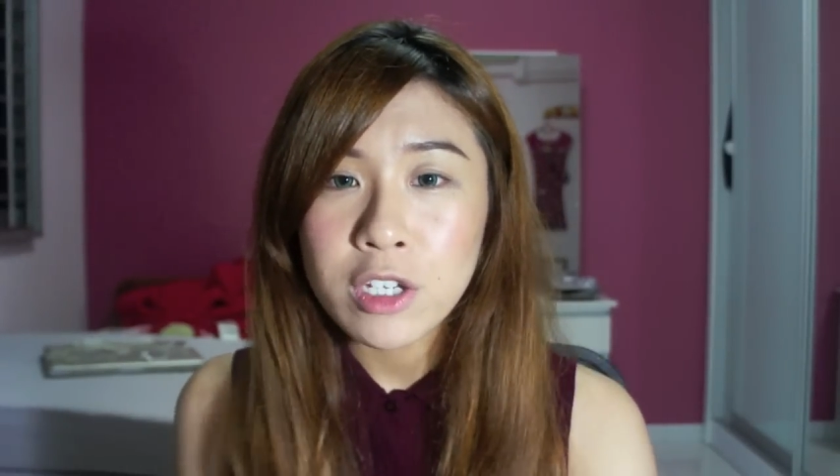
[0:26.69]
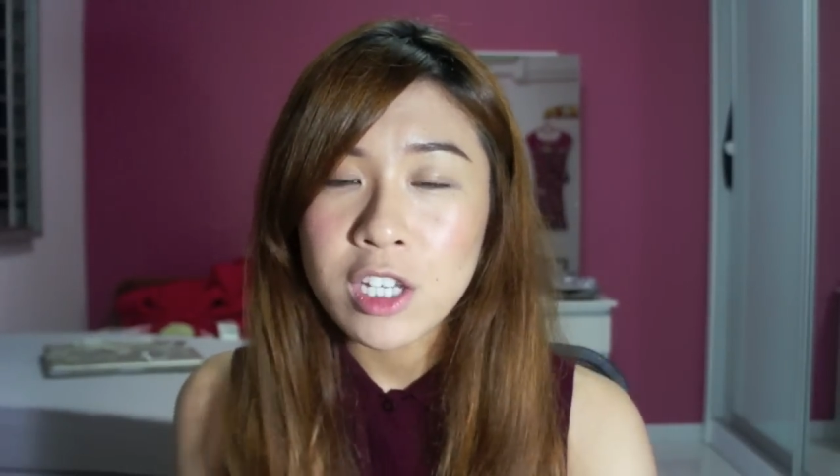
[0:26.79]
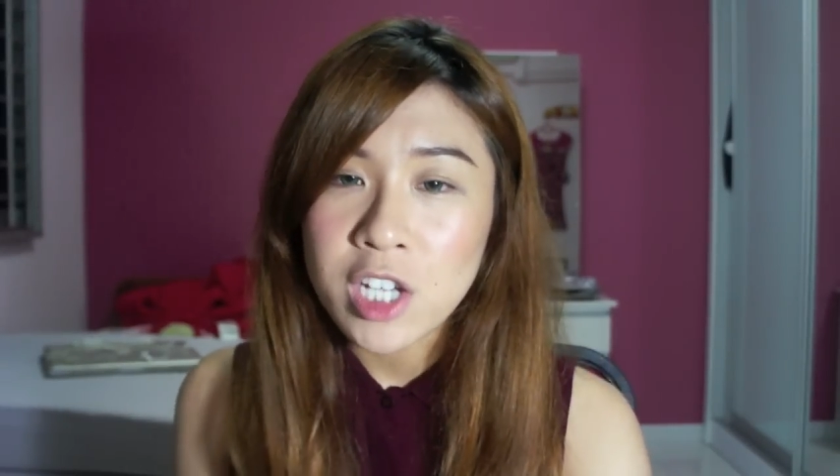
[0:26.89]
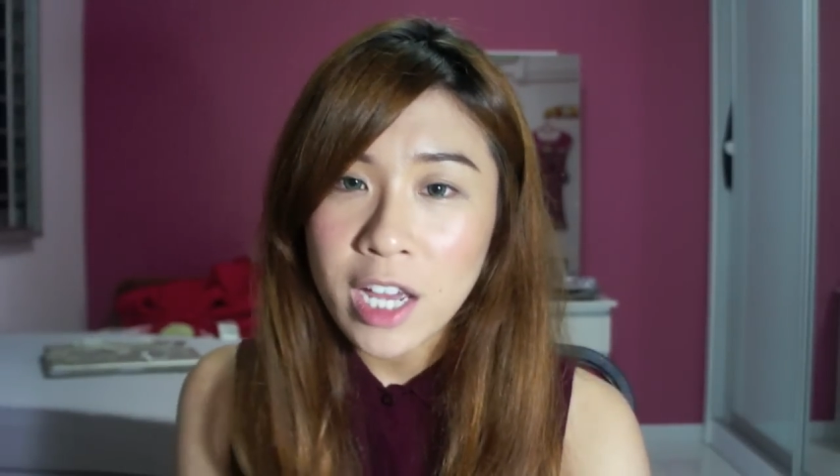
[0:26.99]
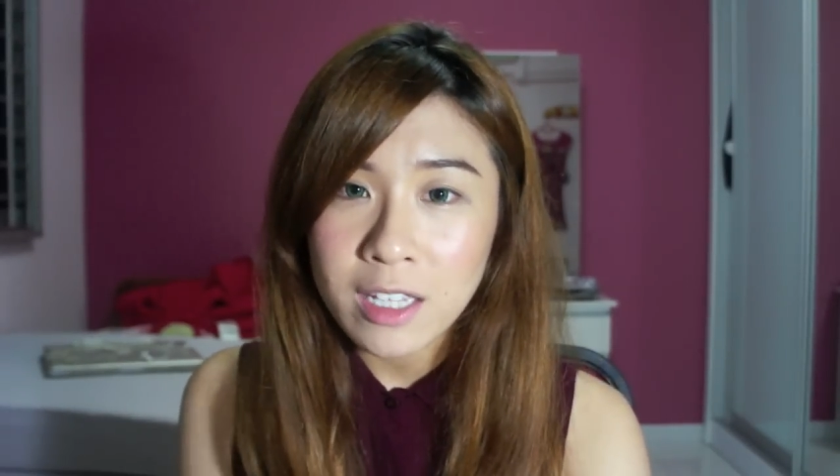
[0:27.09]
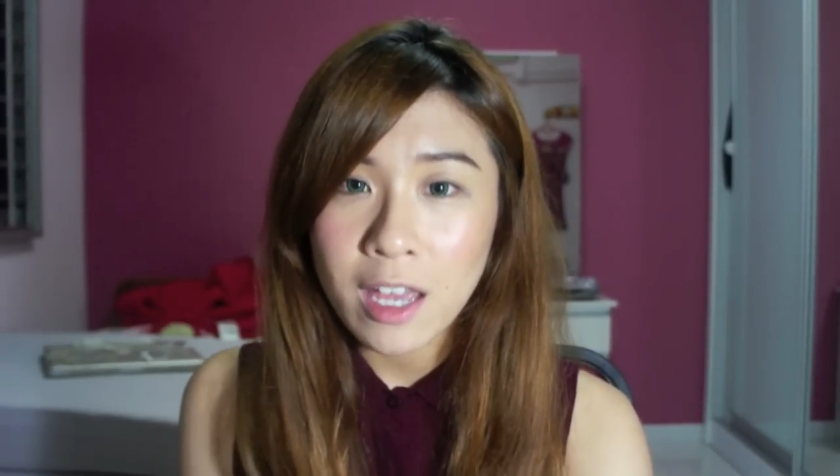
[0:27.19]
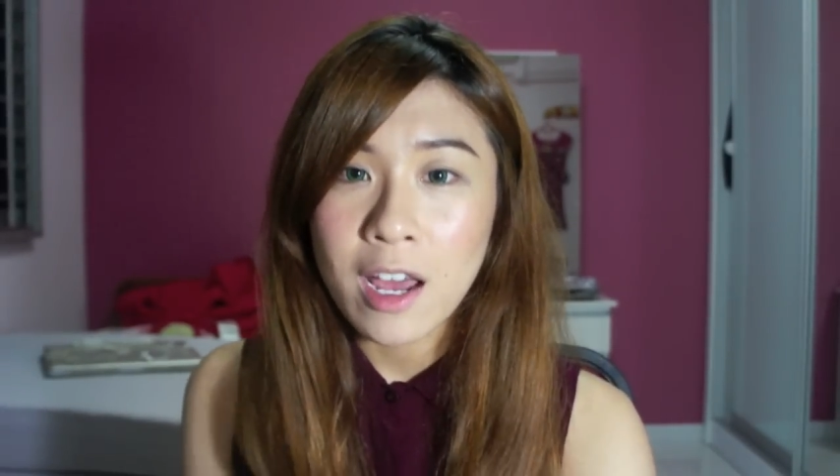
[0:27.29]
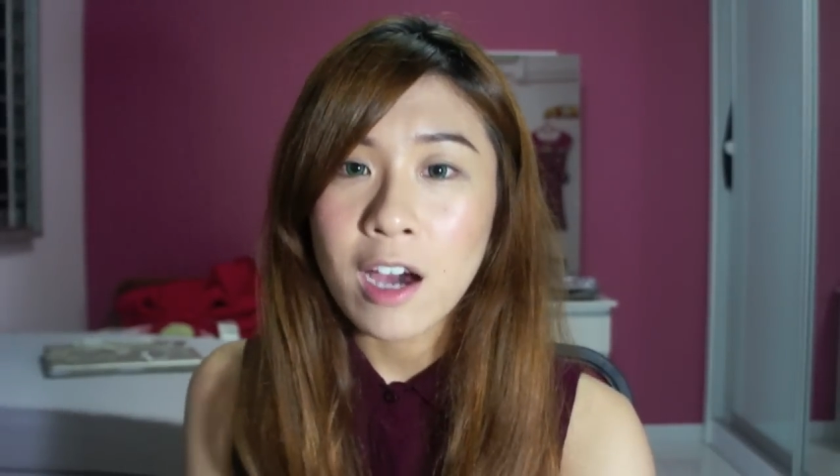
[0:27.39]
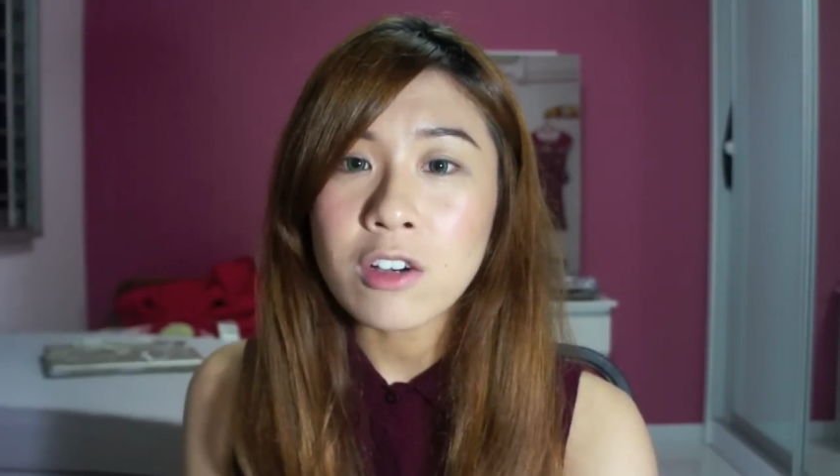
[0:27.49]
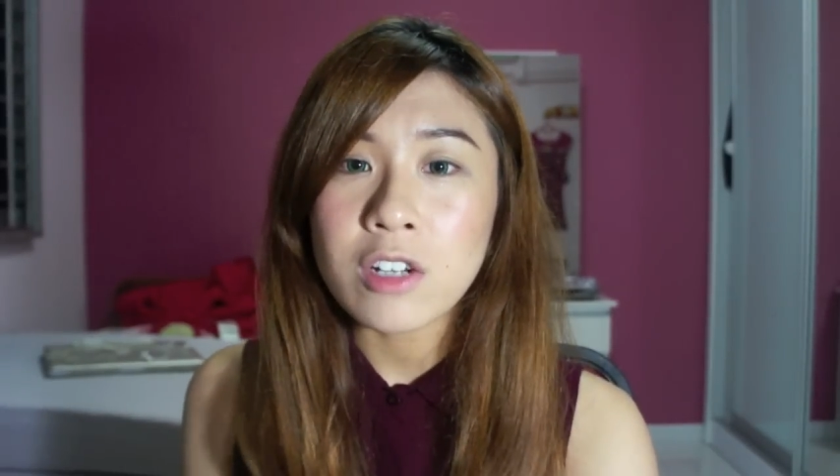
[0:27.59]
You can check
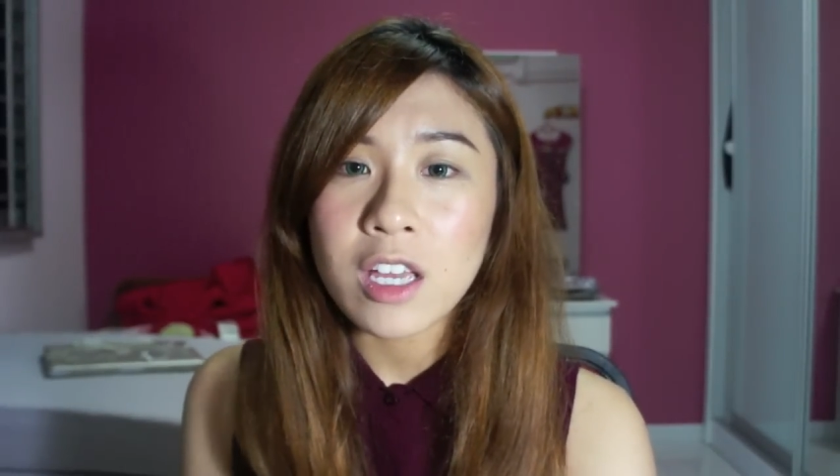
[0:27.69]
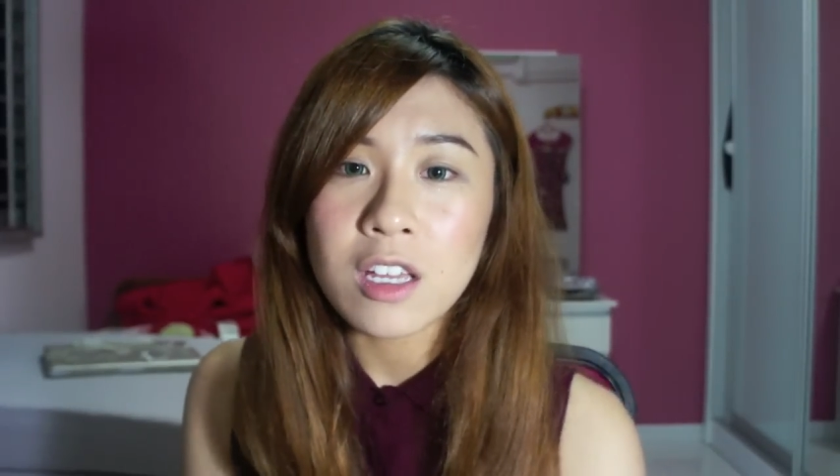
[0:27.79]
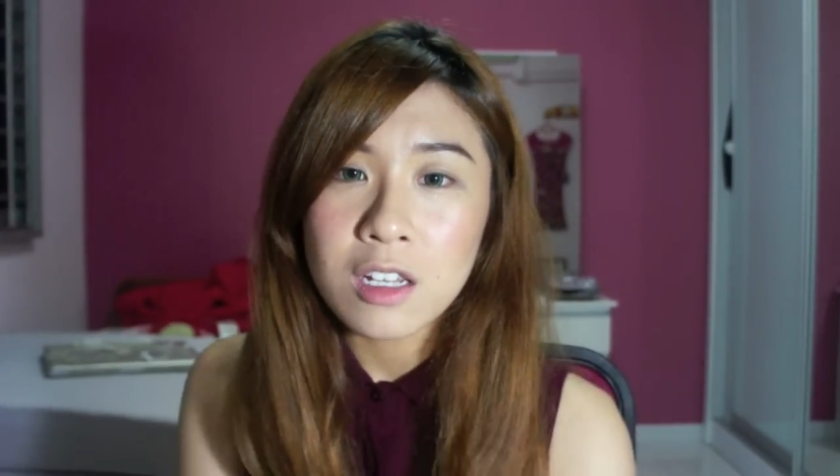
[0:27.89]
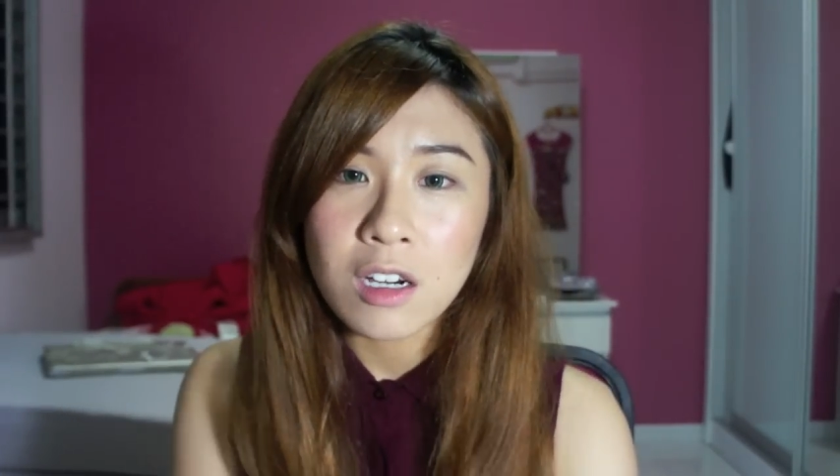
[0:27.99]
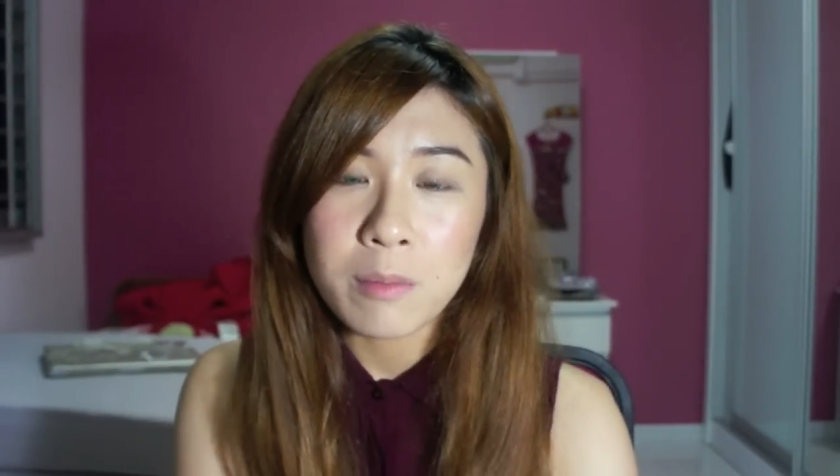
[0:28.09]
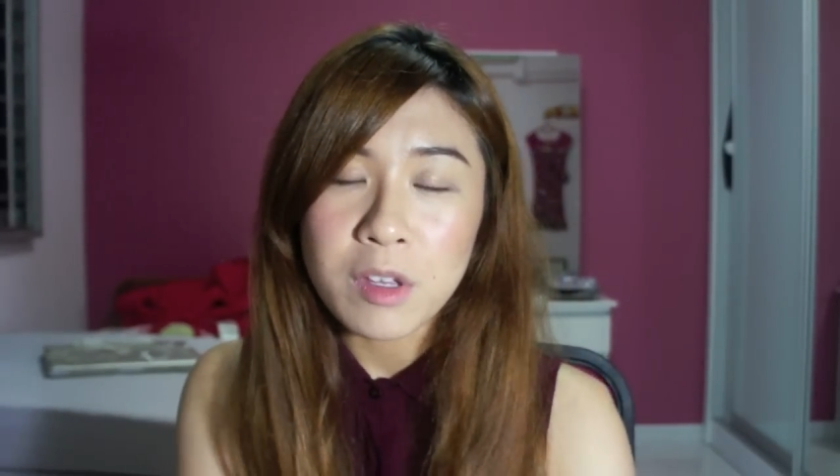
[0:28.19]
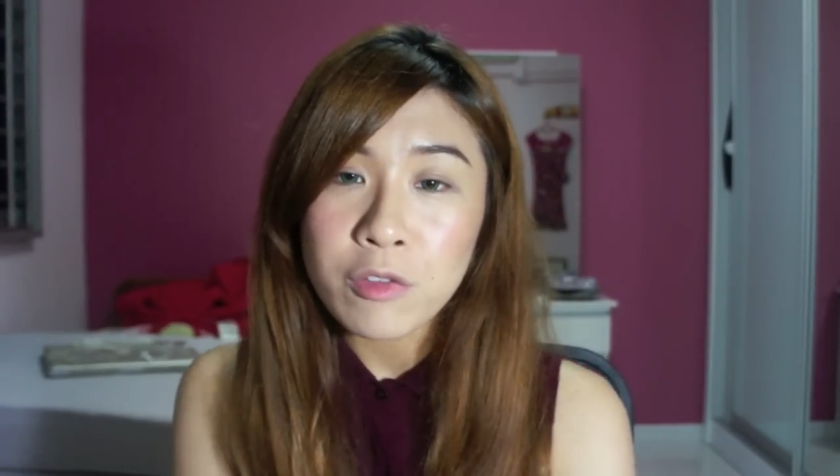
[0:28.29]
that out, and